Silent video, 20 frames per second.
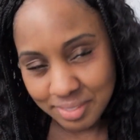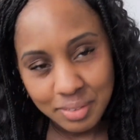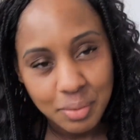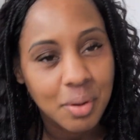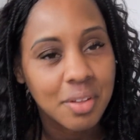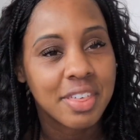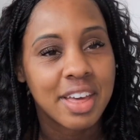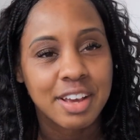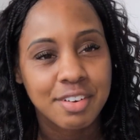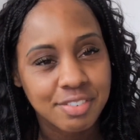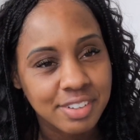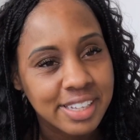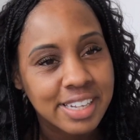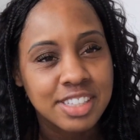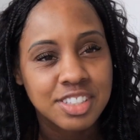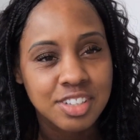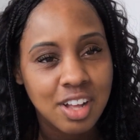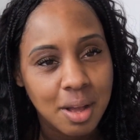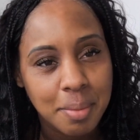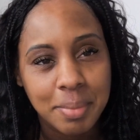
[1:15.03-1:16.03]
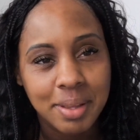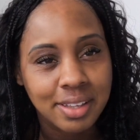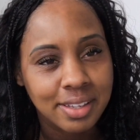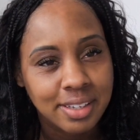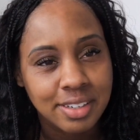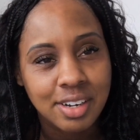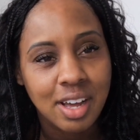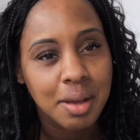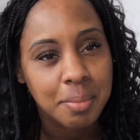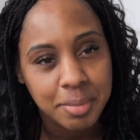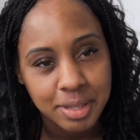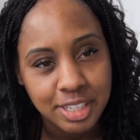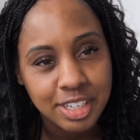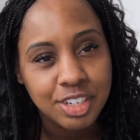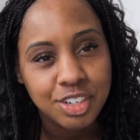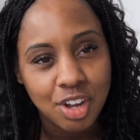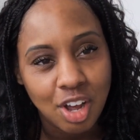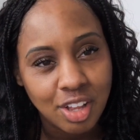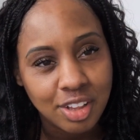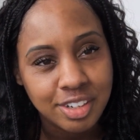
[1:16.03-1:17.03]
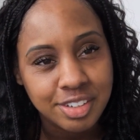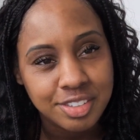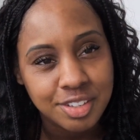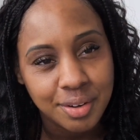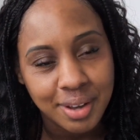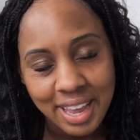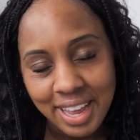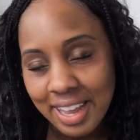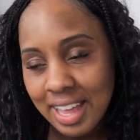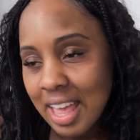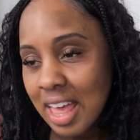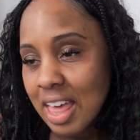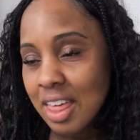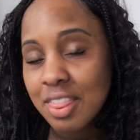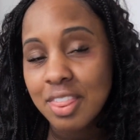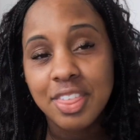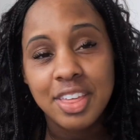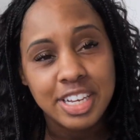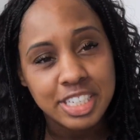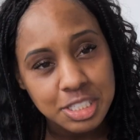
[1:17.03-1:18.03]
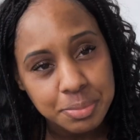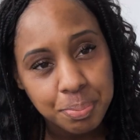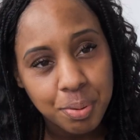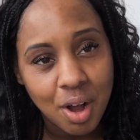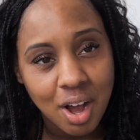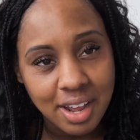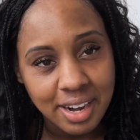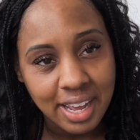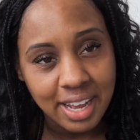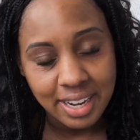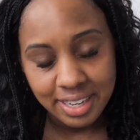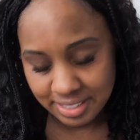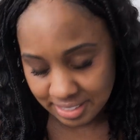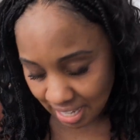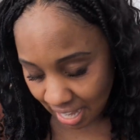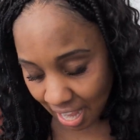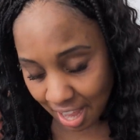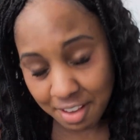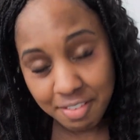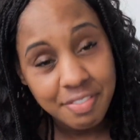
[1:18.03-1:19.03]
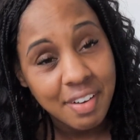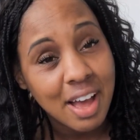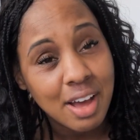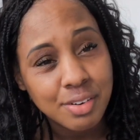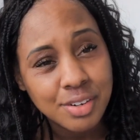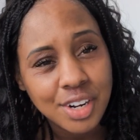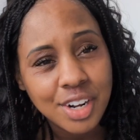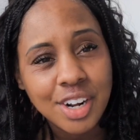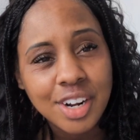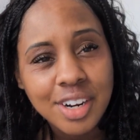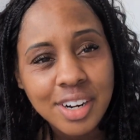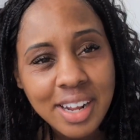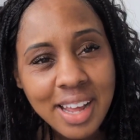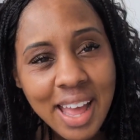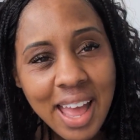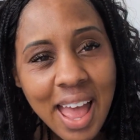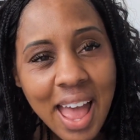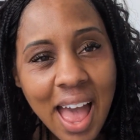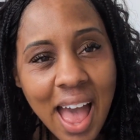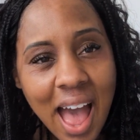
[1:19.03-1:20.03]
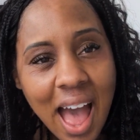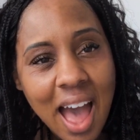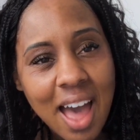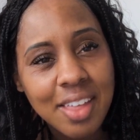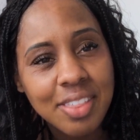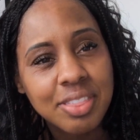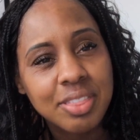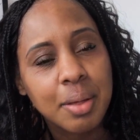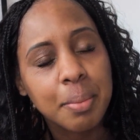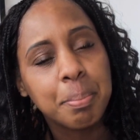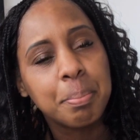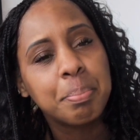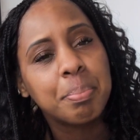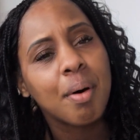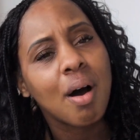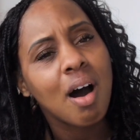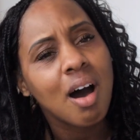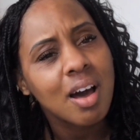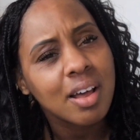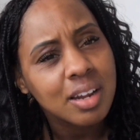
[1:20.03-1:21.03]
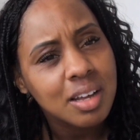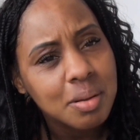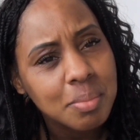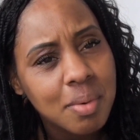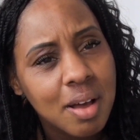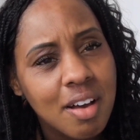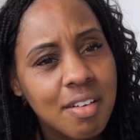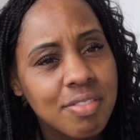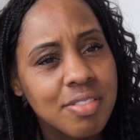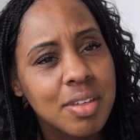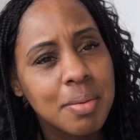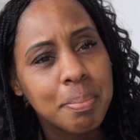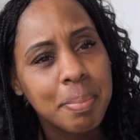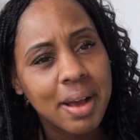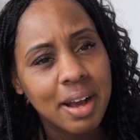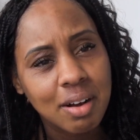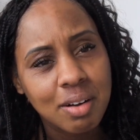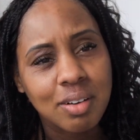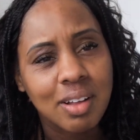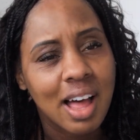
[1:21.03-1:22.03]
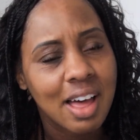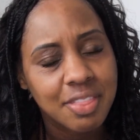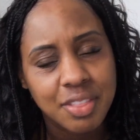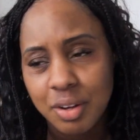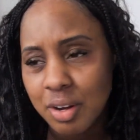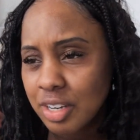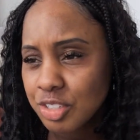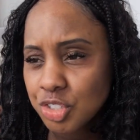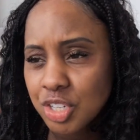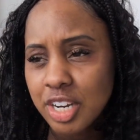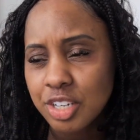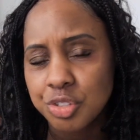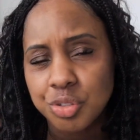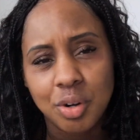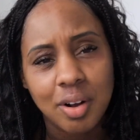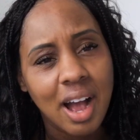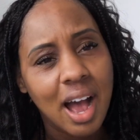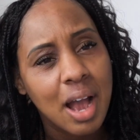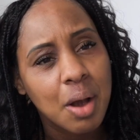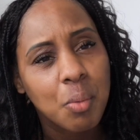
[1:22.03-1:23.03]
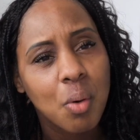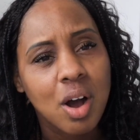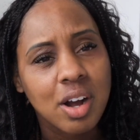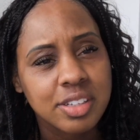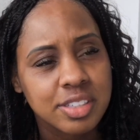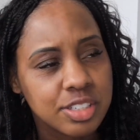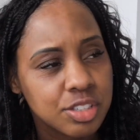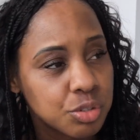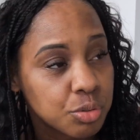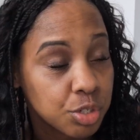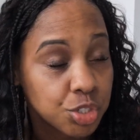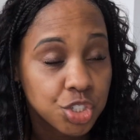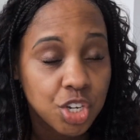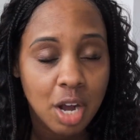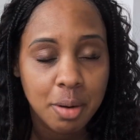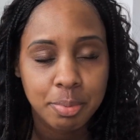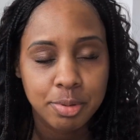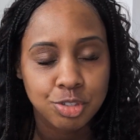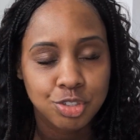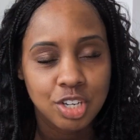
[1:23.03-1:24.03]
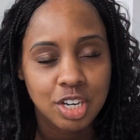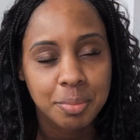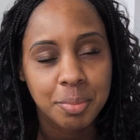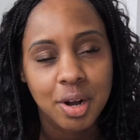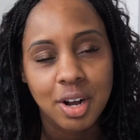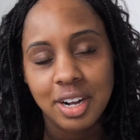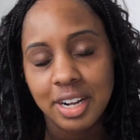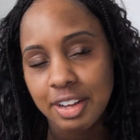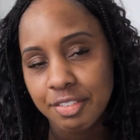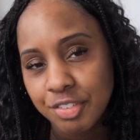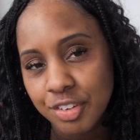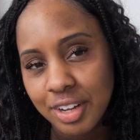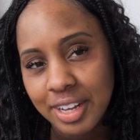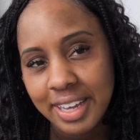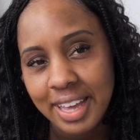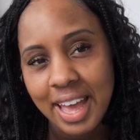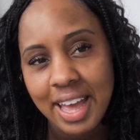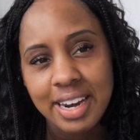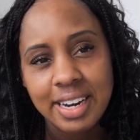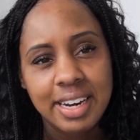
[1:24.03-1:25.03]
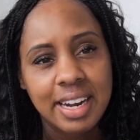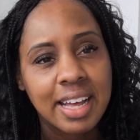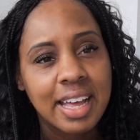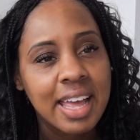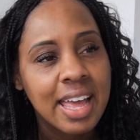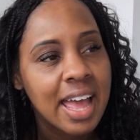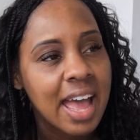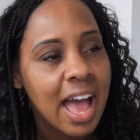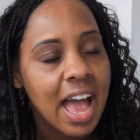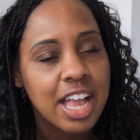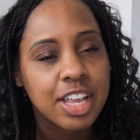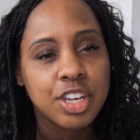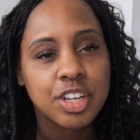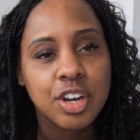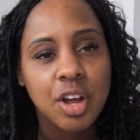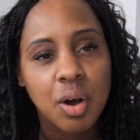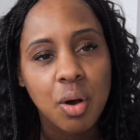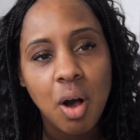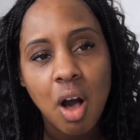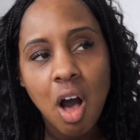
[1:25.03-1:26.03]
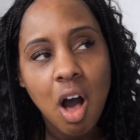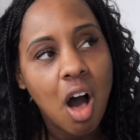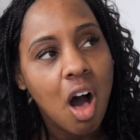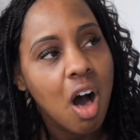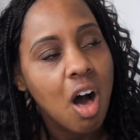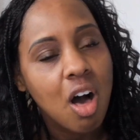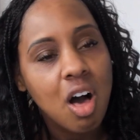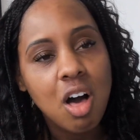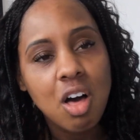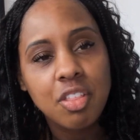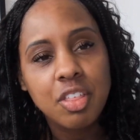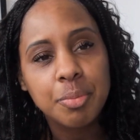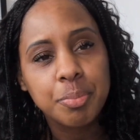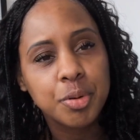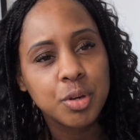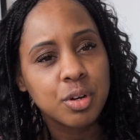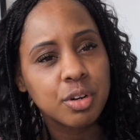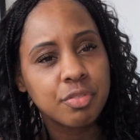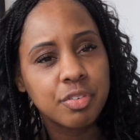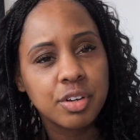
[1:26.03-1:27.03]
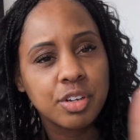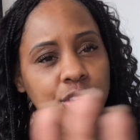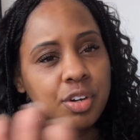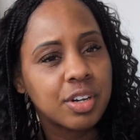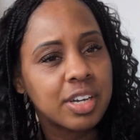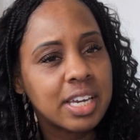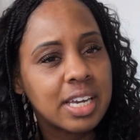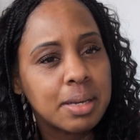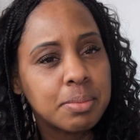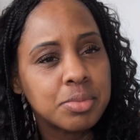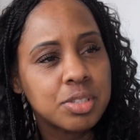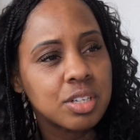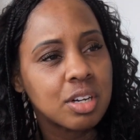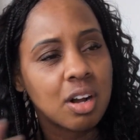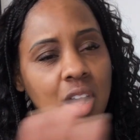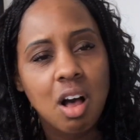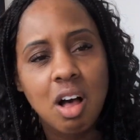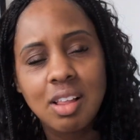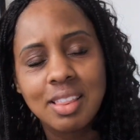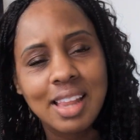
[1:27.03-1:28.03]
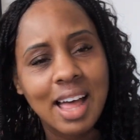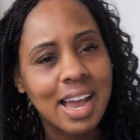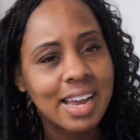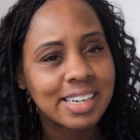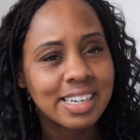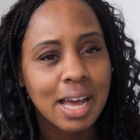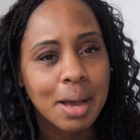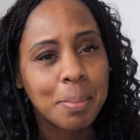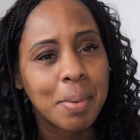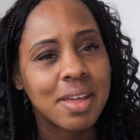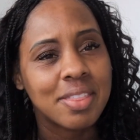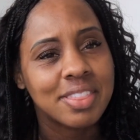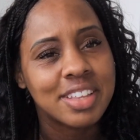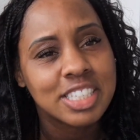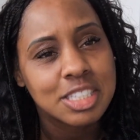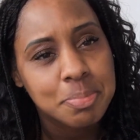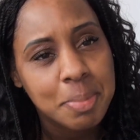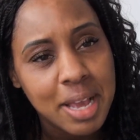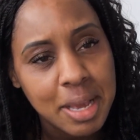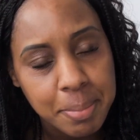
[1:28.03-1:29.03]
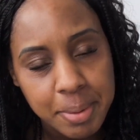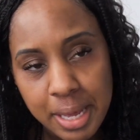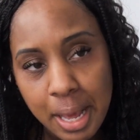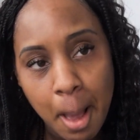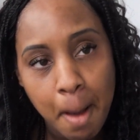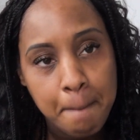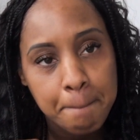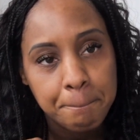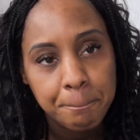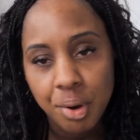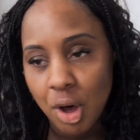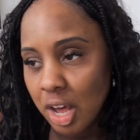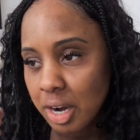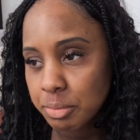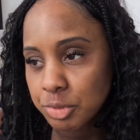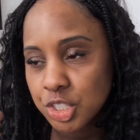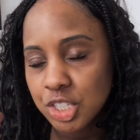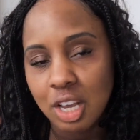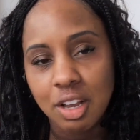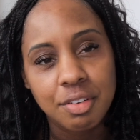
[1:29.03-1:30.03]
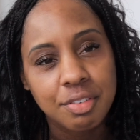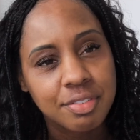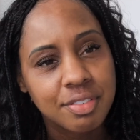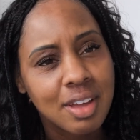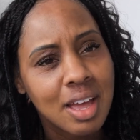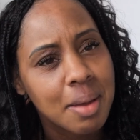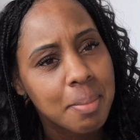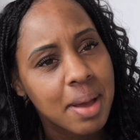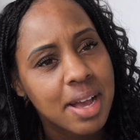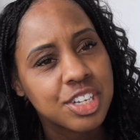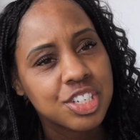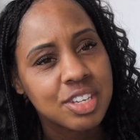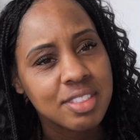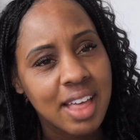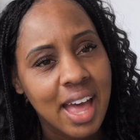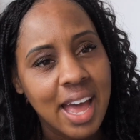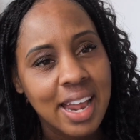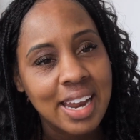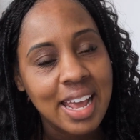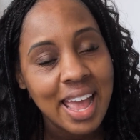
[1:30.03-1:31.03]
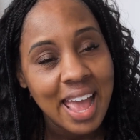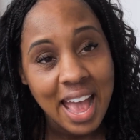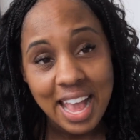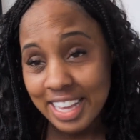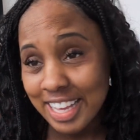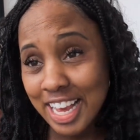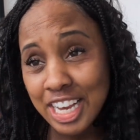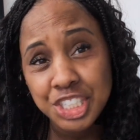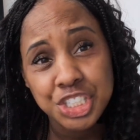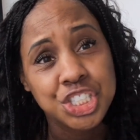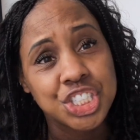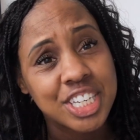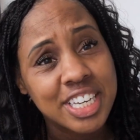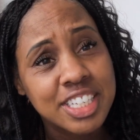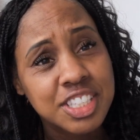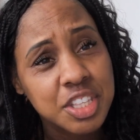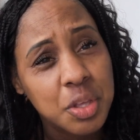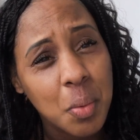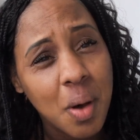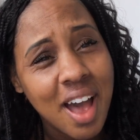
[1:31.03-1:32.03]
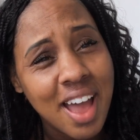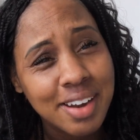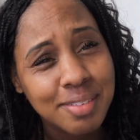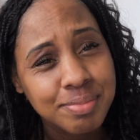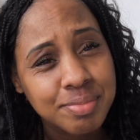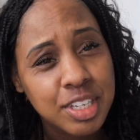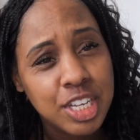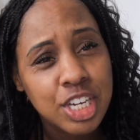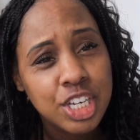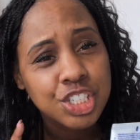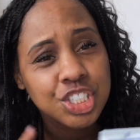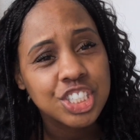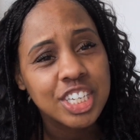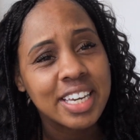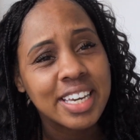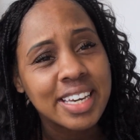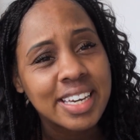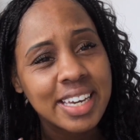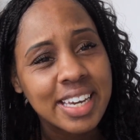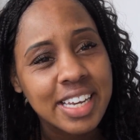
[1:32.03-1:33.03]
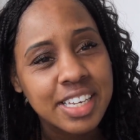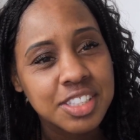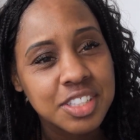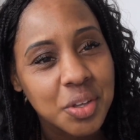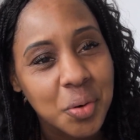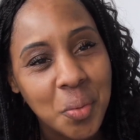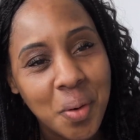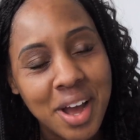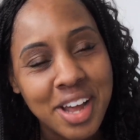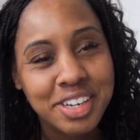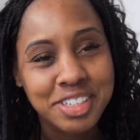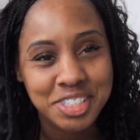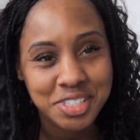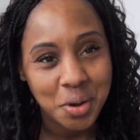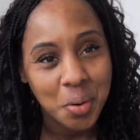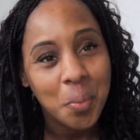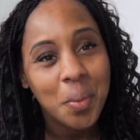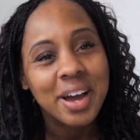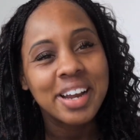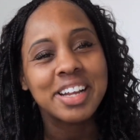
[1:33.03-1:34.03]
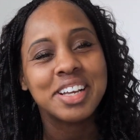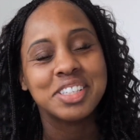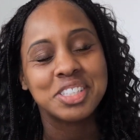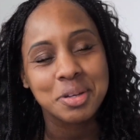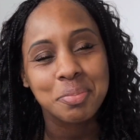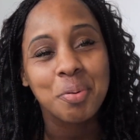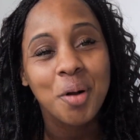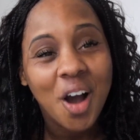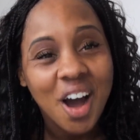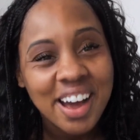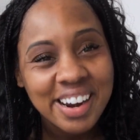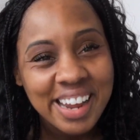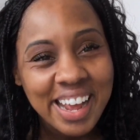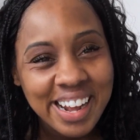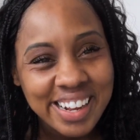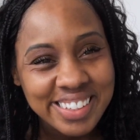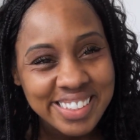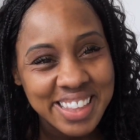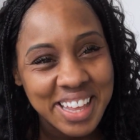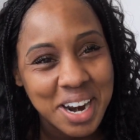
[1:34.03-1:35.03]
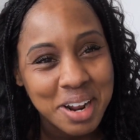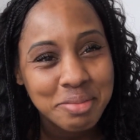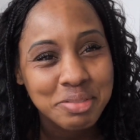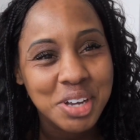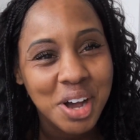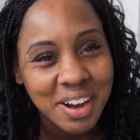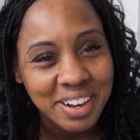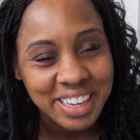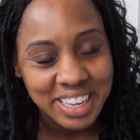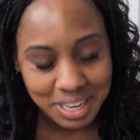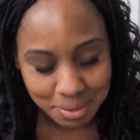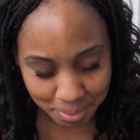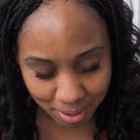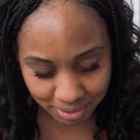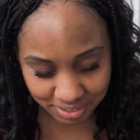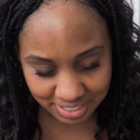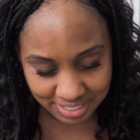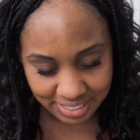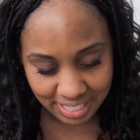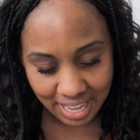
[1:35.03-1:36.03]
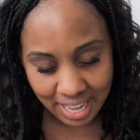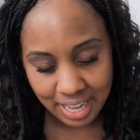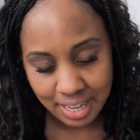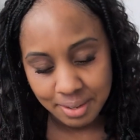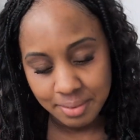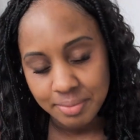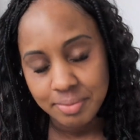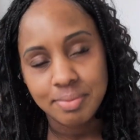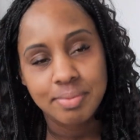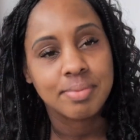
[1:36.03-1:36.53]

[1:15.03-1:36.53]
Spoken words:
Well, thankfully it's not $1 million, okay? This product, I found her at the bottom of the barrel at the drugstore. I walked into a Shoppers Drug Mart if you're in Canada, and you know, all the beautiful creams are all lined up and this baby, bottom shelf. Imagine that. And yet she's the one. She is the one. So what is the product that I'm talking about today?